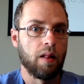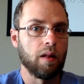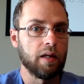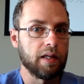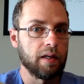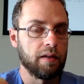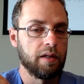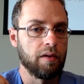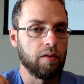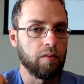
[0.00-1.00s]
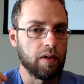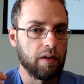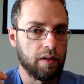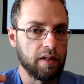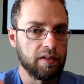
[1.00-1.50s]
like you know
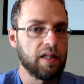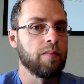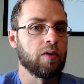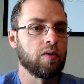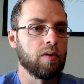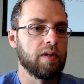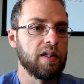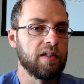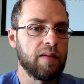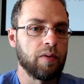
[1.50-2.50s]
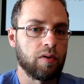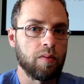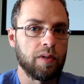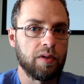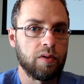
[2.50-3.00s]
this hemochr- these
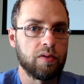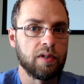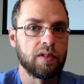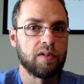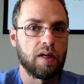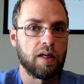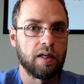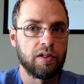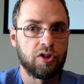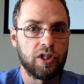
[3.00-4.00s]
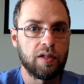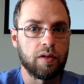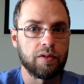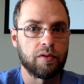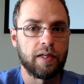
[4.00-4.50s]
hemochromatosis uh, gene
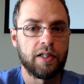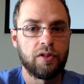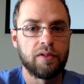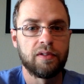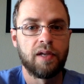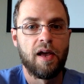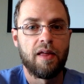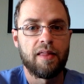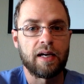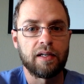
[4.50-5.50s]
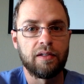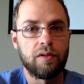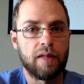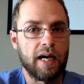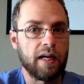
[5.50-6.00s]
alterations that can
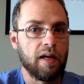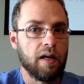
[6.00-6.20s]
do that.